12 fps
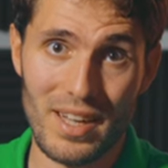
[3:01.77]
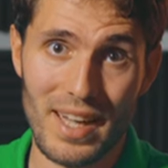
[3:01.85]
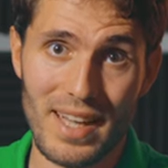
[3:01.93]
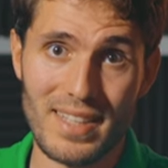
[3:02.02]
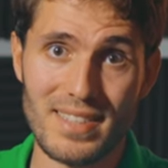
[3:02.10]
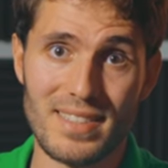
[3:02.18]

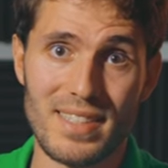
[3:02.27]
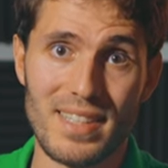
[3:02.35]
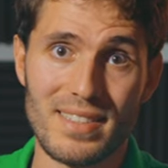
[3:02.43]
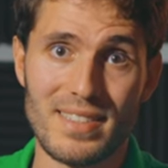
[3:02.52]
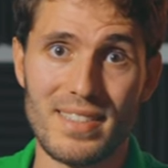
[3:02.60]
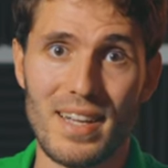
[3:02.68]
is
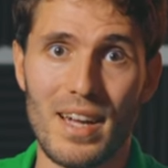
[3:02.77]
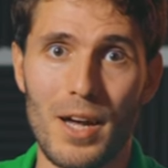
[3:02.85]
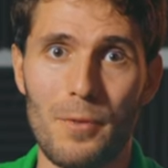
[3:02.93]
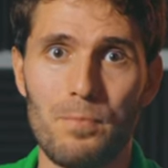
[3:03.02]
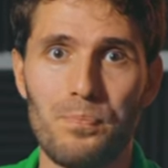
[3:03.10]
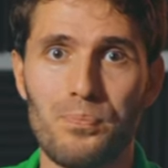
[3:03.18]
that
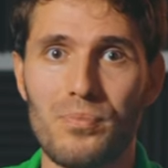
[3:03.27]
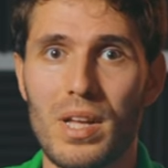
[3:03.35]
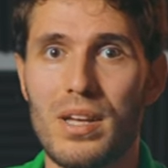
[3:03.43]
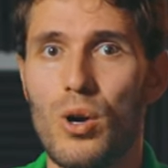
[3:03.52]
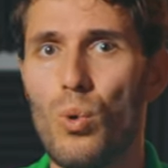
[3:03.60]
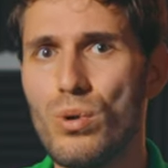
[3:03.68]
uh,
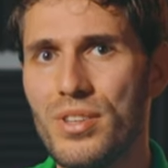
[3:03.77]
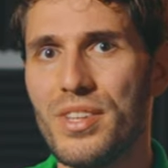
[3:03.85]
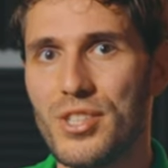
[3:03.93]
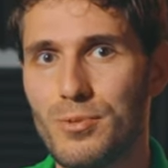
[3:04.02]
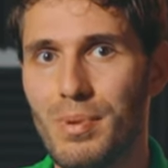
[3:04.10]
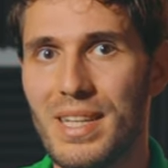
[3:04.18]
all the
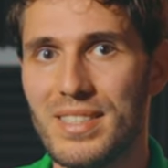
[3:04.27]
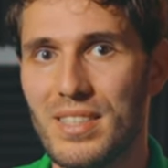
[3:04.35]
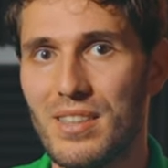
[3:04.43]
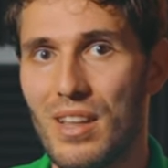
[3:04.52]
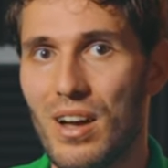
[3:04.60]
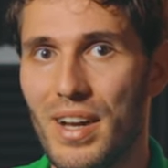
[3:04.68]
displays
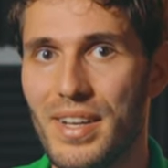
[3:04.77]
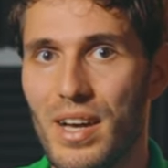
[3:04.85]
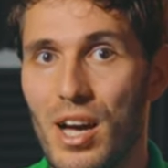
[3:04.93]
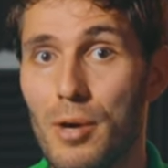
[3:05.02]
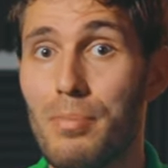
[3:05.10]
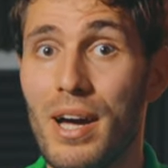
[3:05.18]
in line
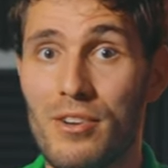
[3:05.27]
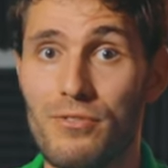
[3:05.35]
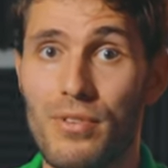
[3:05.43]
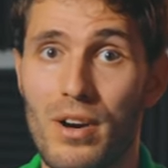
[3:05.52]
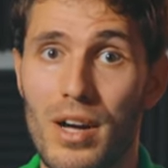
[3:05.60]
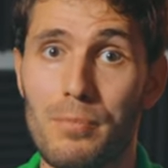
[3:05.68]
are powered,
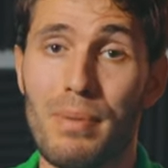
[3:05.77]
for,